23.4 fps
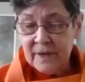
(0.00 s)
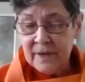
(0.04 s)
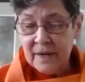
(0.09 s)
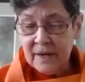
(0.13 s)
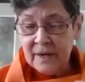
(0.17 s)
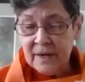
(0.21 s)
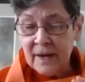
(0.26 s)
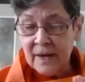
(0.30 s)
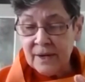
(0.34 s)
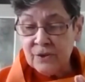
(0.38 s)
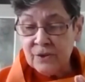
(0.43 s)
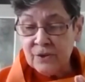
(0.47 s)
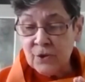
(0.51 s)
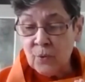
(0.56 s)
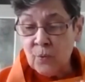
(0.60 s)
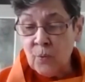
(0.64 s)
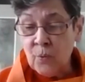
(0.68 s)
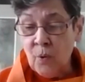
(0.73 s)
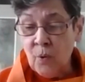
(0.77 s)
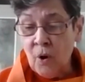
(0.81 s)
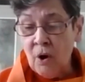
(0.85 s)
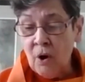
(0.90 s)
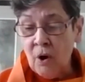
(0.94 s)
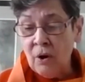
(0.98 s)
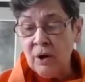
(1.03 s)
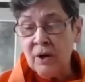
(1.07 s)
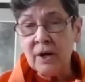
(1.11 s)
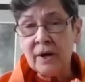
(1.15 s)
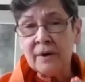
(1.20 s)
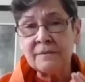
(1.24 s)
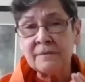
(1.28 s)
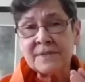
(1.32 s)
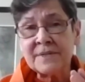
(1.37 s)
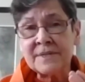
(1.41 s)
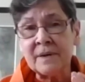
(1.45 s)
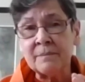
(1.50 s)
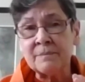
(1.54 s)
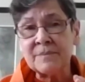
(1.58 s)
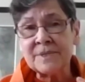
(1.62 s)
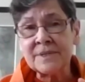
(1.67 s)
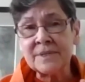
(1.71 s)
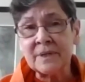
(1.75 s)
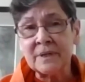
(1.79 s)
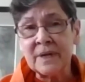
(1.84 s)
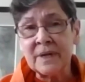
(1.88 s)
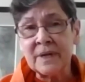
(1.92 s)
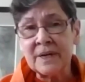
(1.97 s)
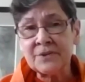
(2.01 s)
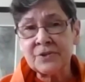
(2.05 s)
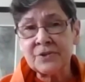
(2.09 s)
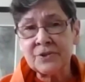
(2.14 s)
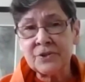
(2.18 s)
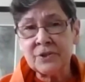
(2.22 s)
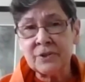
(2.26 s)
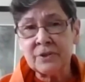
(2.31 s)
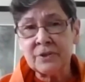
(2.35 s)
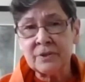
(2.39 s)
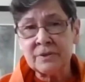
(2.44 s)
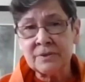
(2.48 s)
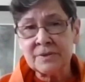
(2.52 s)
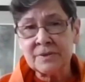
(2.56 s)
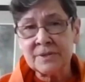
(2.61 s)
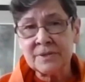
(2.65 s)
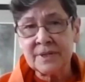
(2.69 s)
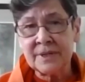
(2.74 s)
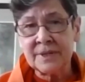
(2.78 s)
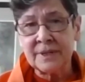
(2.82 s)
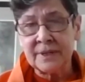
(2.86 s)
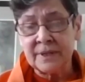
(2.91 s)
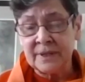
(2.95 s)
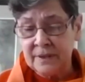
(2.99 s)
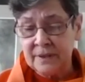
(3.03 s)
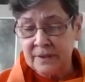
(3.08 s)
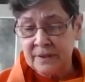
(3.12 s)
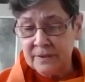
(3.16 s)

like the wall of some celestial city.